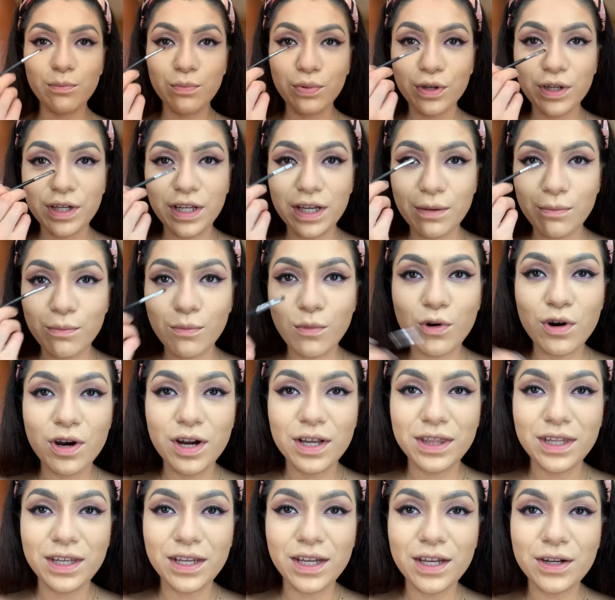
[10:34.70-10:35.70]
put it more
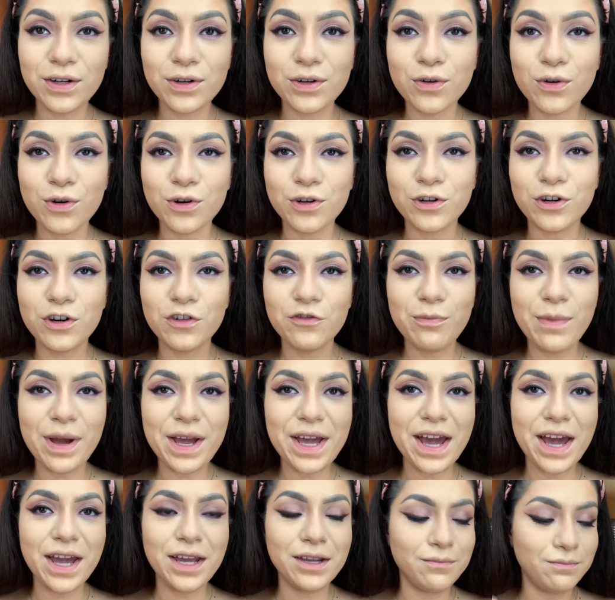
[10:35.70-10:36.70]
at the inner corner of my
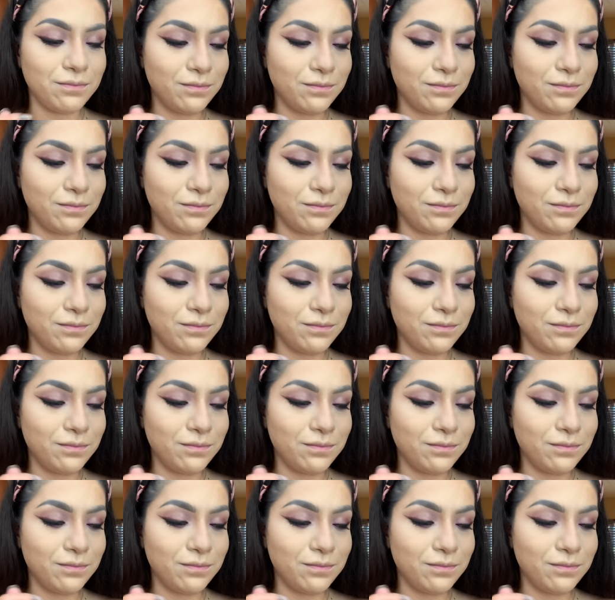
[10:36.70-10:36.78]
eye.